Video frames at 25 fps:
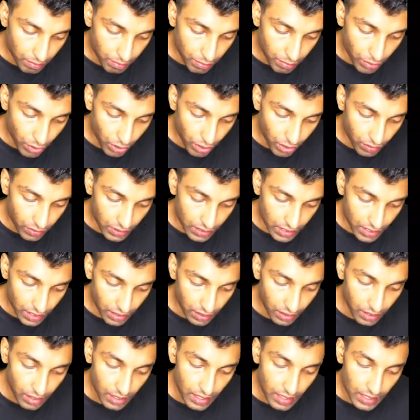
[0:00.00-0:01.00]
Borrowers
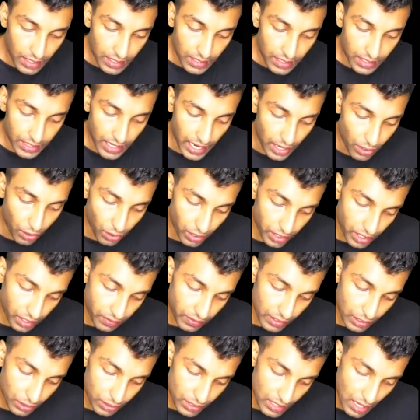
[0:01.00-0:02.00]
here.
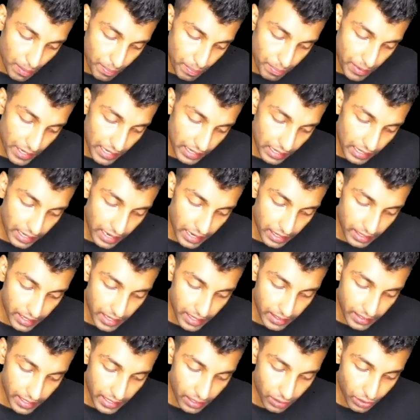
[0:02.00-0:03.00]
Shareholder will lose completely,
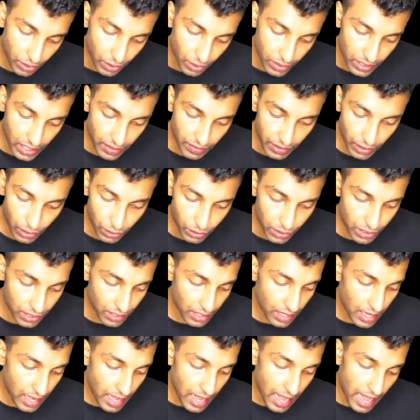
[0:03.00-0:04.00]
entire 10 crore they will
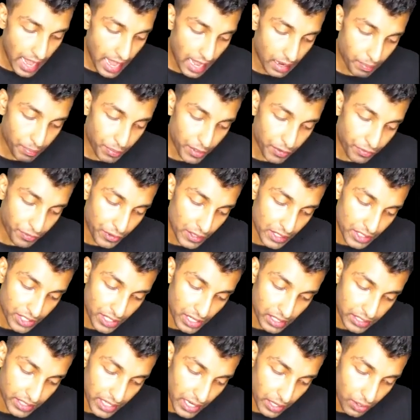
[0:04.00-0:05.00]
lose, and
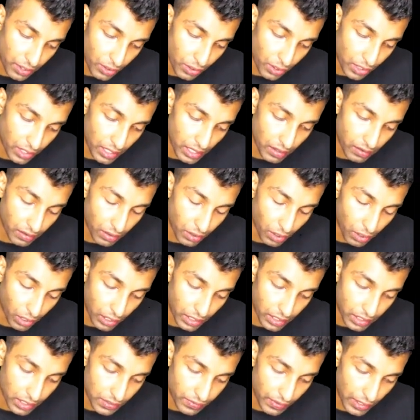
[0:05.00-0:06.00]
preferential
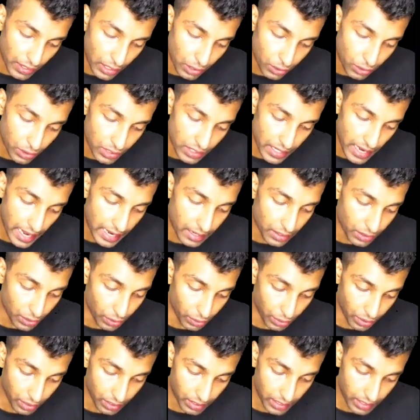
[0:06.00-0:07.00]
shareholders will lose 8
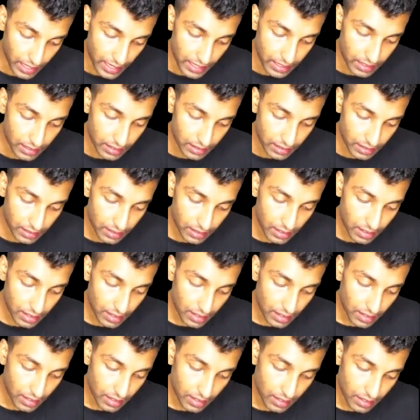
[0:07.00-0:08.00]
crore, right?
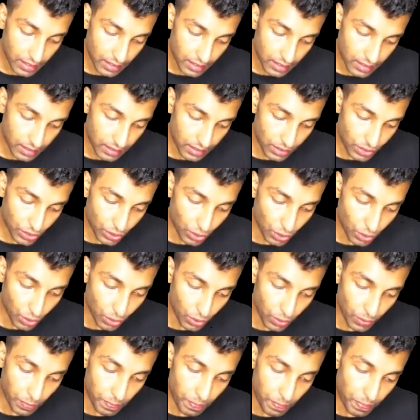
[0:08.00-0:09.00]

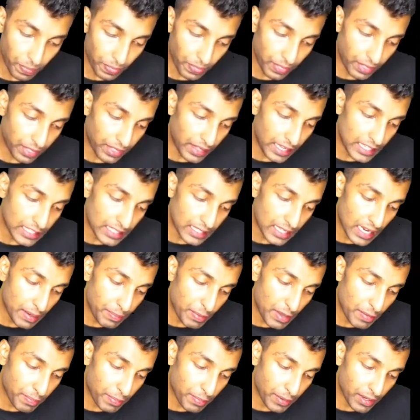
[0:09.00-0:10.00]
So these three
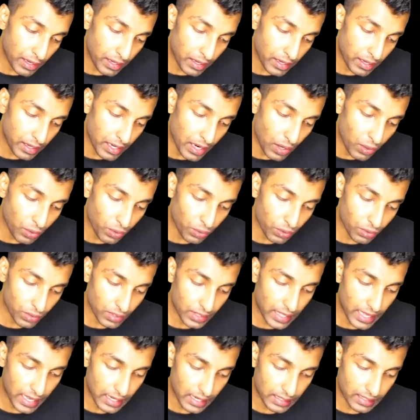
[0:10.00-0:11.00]
people,
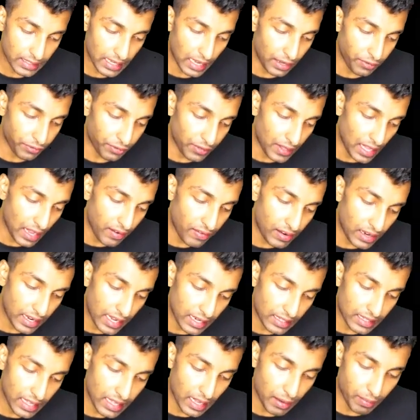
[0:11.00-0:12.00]
now they are safe, they will
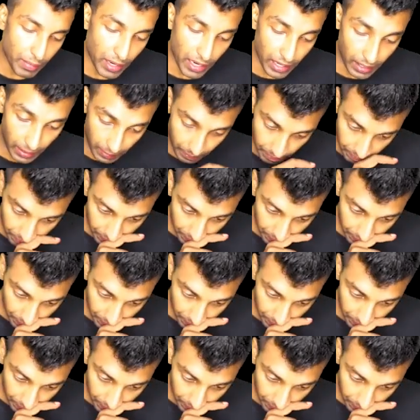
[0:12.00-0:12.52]
get their money.